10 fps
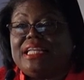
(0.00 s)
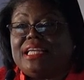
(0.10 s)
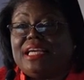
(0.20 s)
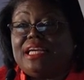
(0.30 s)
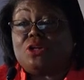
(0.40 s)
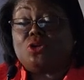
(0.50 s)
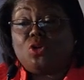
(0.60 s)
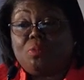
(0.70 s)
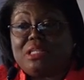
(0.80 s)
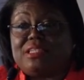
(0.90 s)
The
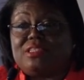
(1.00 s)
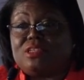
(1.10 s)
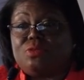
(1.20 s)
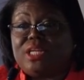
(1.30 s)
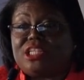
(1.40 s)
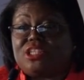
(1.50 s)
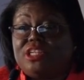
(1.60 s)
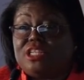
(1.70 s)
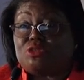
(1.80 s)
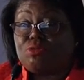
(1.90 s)
global
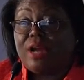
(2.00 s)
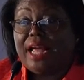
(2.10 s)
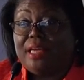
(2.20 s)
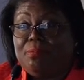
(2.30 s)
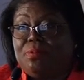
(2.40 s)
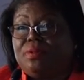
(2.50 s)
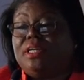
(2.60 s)
situation is ripe